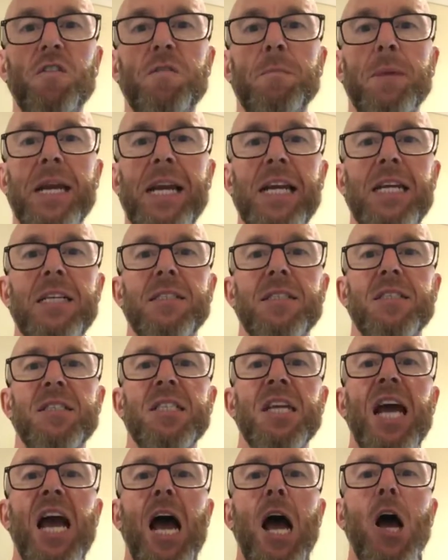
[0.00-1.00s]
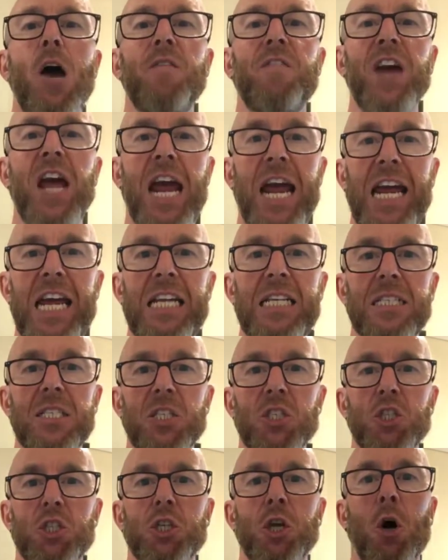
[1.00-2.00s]
Unity to do
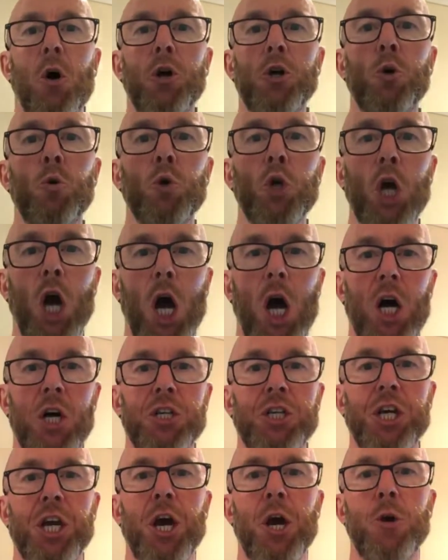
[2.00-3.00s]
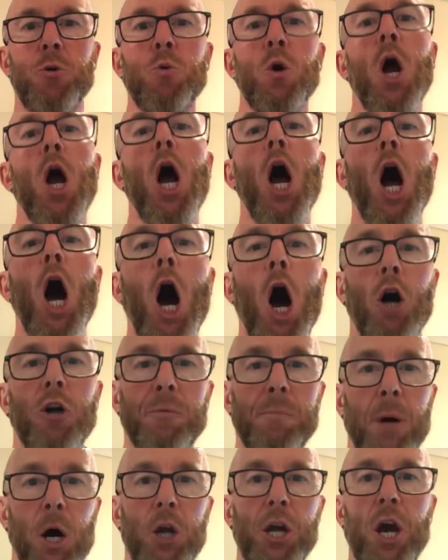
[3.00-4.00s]
45 minutes of
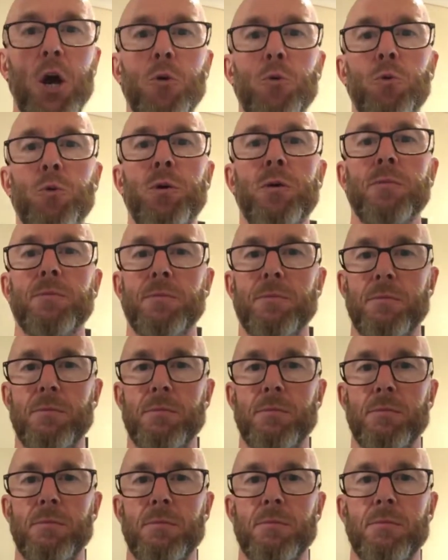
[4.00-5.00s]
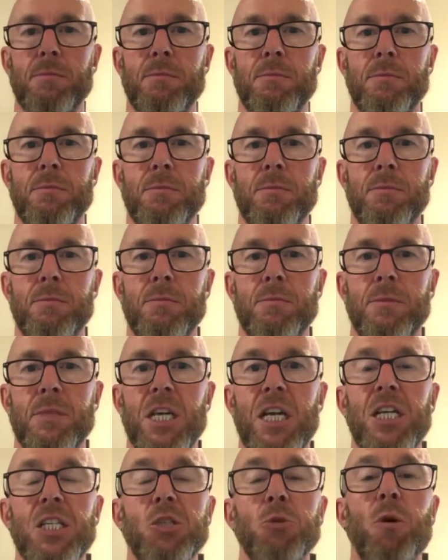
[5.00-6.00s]
HIIT style cardio
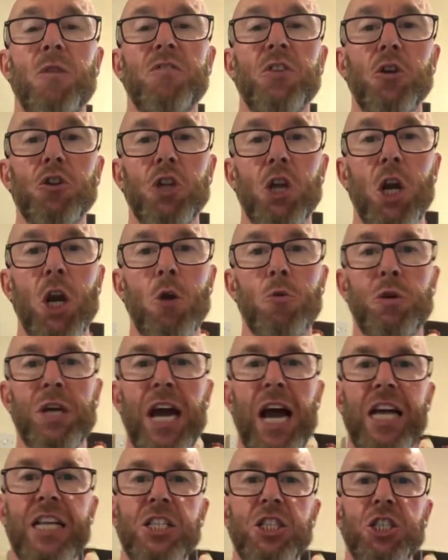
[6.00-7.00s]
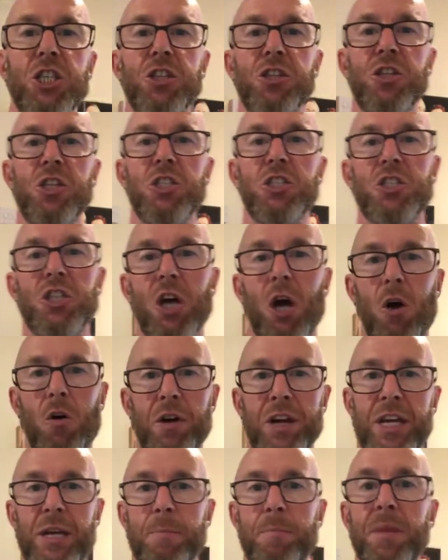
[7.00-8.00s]
on my own.
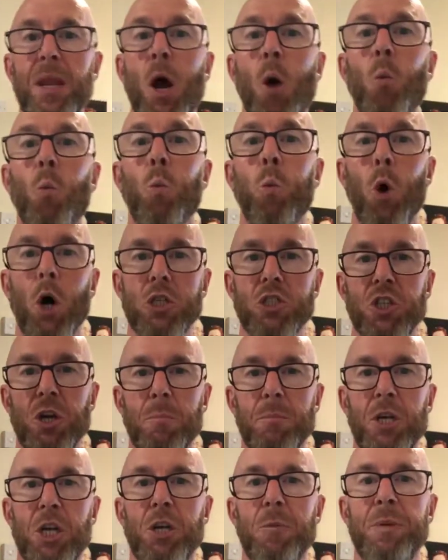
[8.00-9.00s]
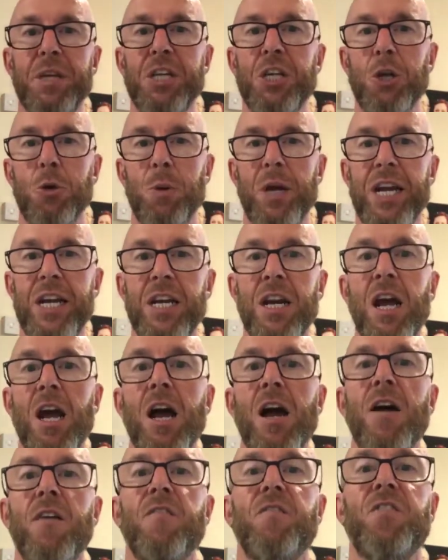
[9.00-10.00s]
So I've got the location,
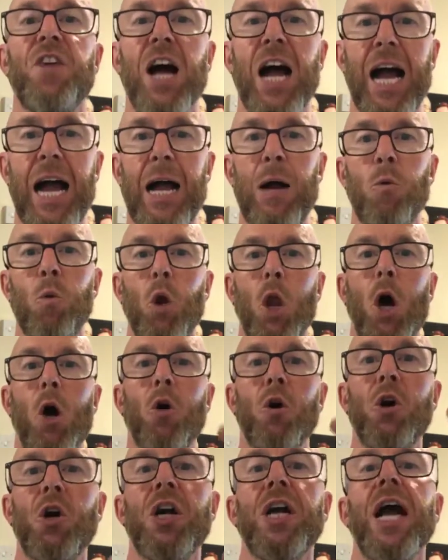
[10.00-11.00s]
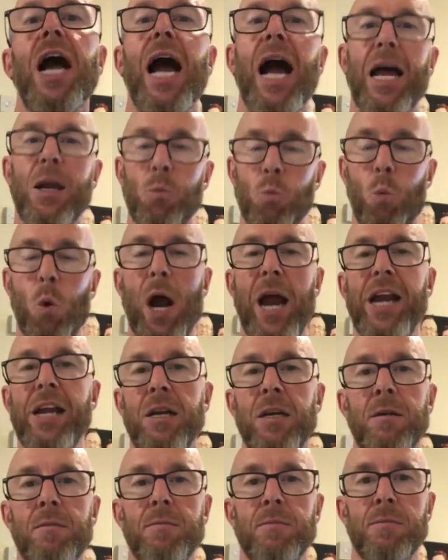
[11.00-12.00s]
the time, what I'm going to be
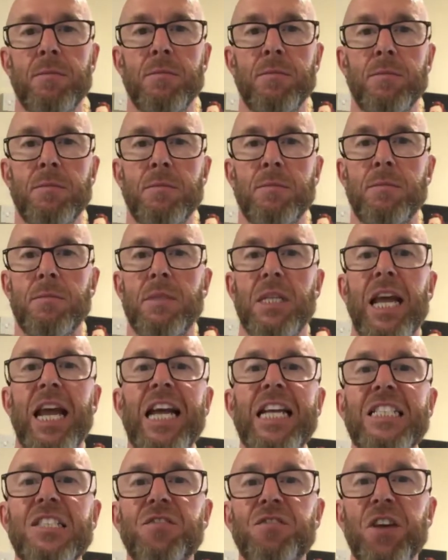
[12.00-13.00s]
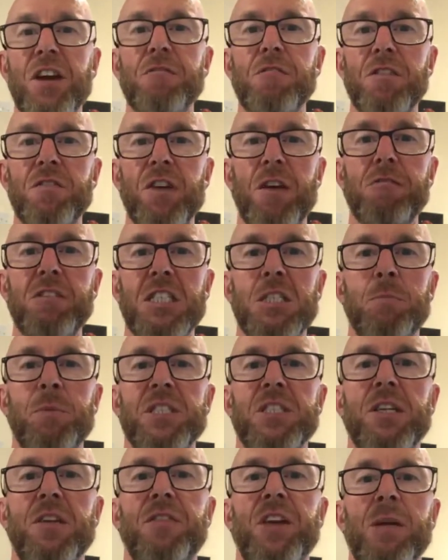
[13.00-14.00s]
doing, for how long
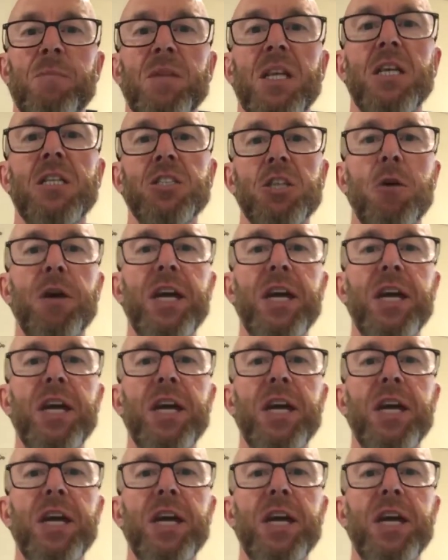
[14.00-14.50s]
and when.